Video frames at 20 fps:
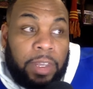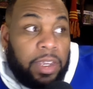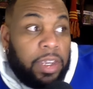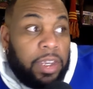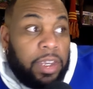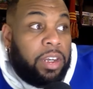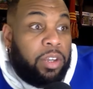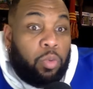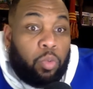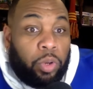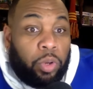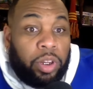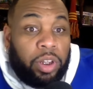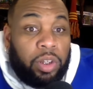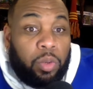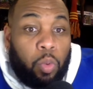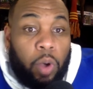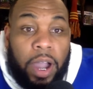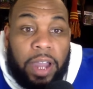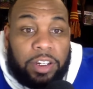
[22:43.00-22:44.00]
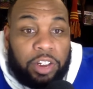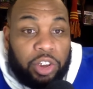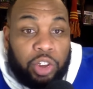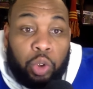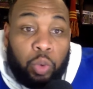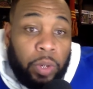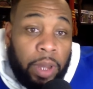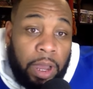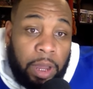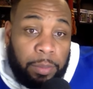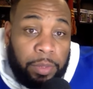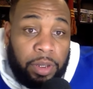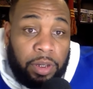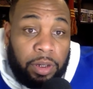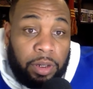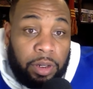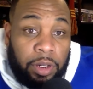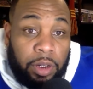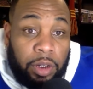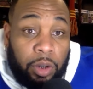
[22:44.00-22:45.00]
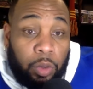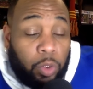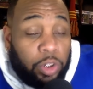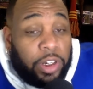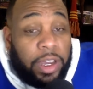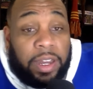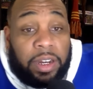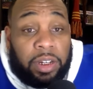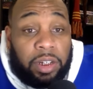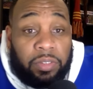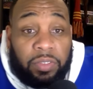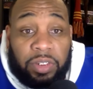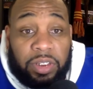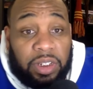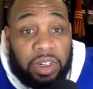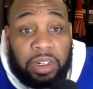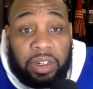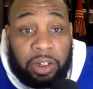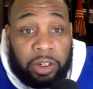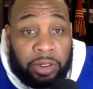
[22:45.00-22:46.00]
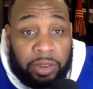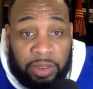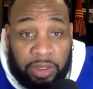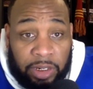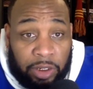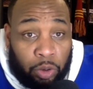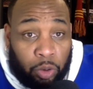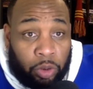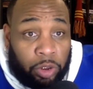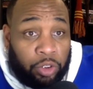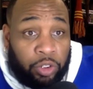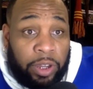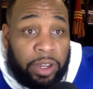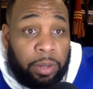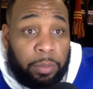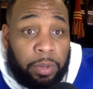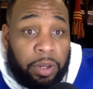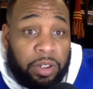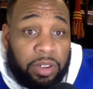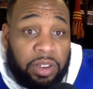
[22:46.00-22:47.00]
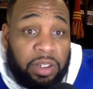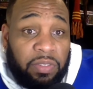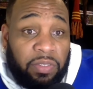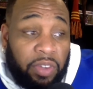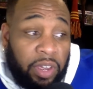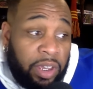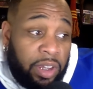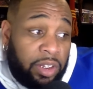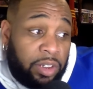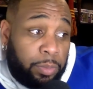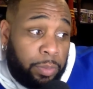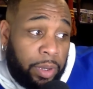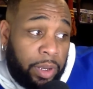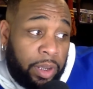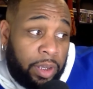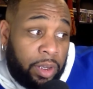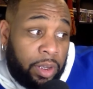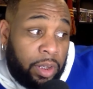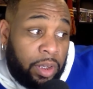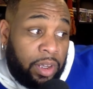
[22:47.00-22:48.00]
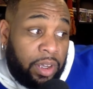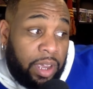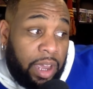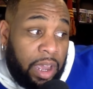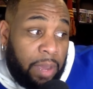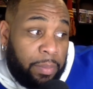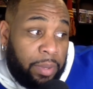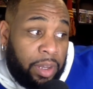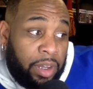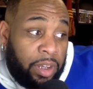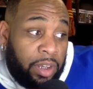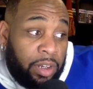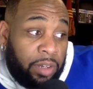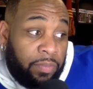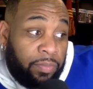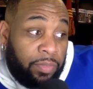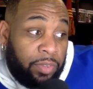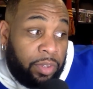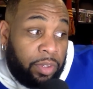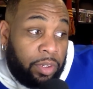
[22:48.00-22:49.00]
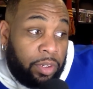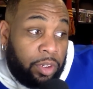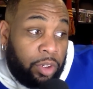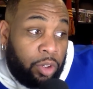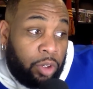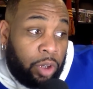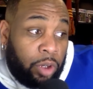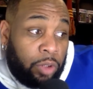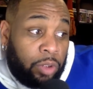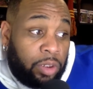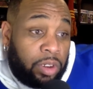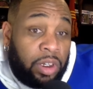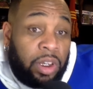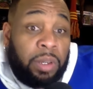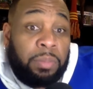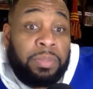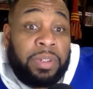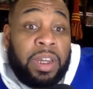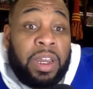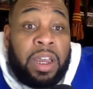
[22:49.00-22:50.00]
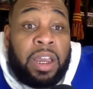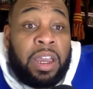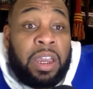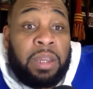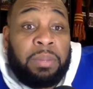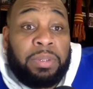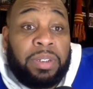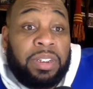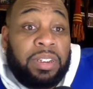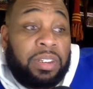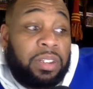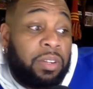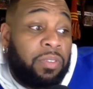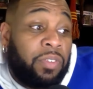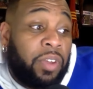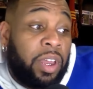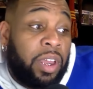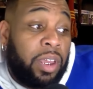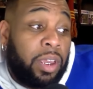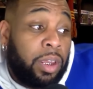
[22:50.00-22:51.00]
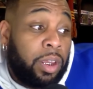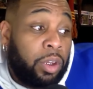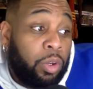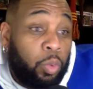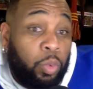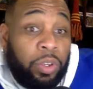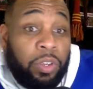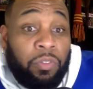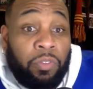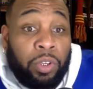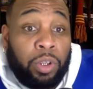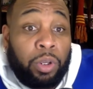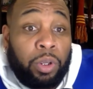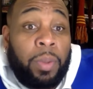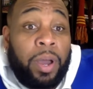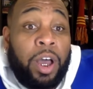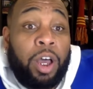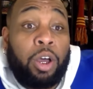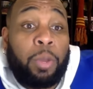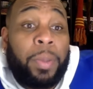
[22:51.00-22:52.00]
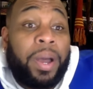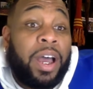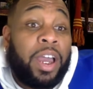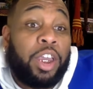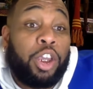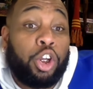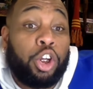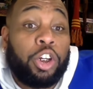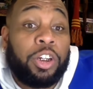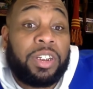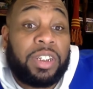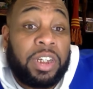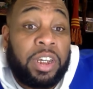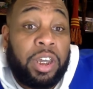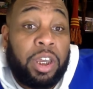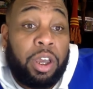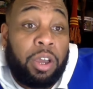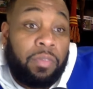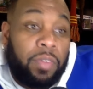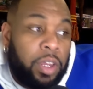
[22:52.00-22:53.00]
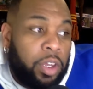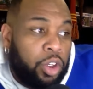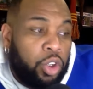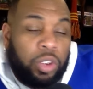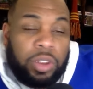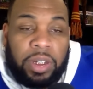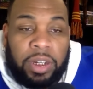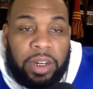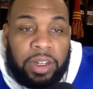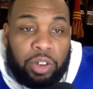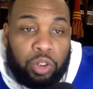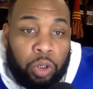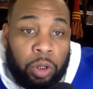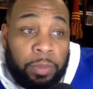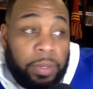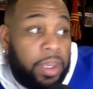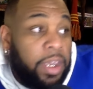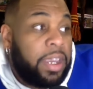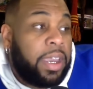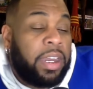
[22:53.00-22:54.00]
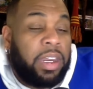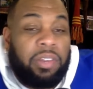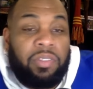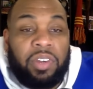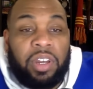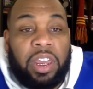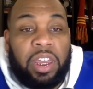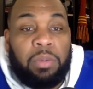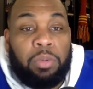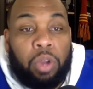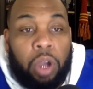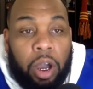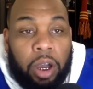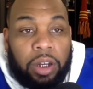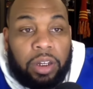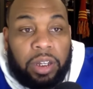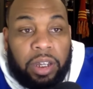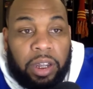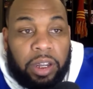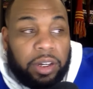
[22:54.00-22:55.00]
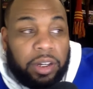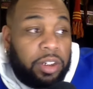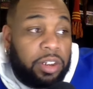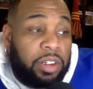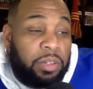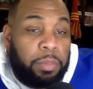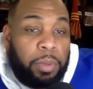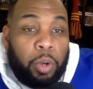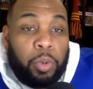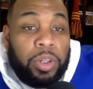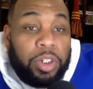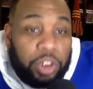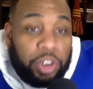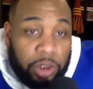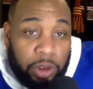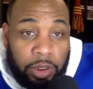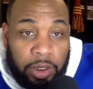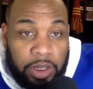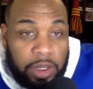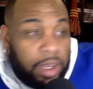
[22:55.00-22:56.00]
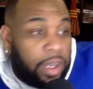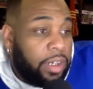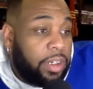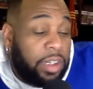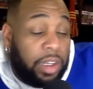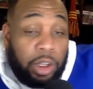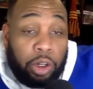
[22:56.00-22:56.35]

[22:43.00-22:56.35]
He didn't even really watch Toonami which I didn't even sit there and say during the Dragon Ball Z phase, but I mean, you know, sometimes it's the fight when you feel all by yourself. You say that to him, he can't even name you all the characters in Moesha. He can't.